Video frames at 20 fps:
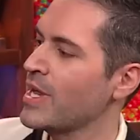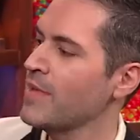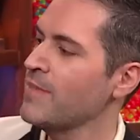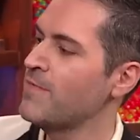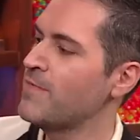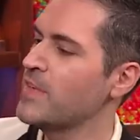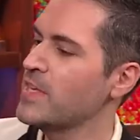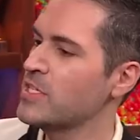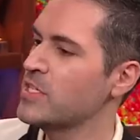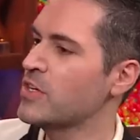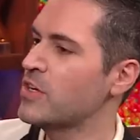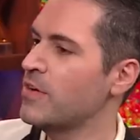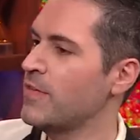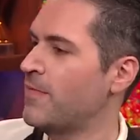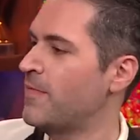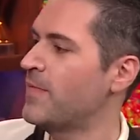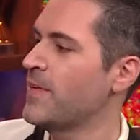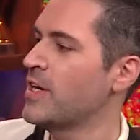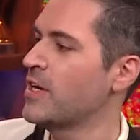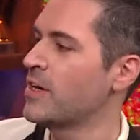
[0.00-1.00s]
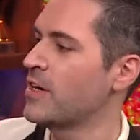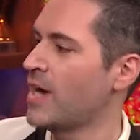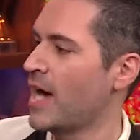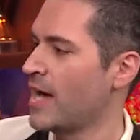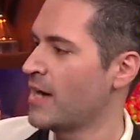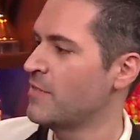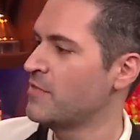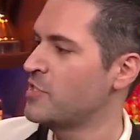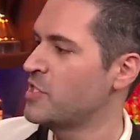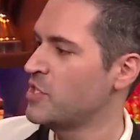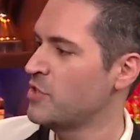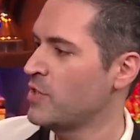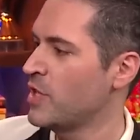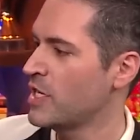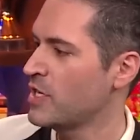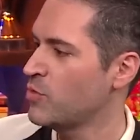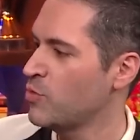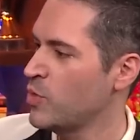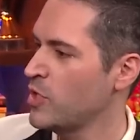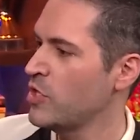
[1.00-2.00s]
any physical fear out of,
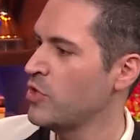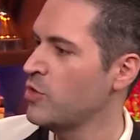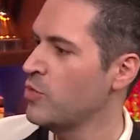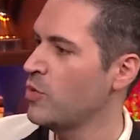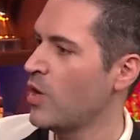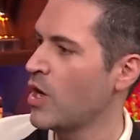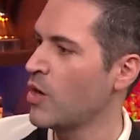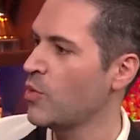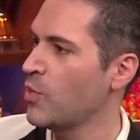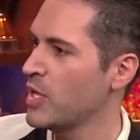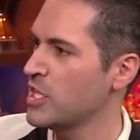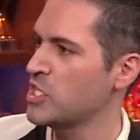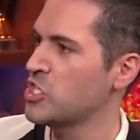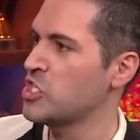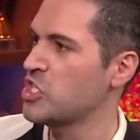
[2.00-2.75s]
like, when you are with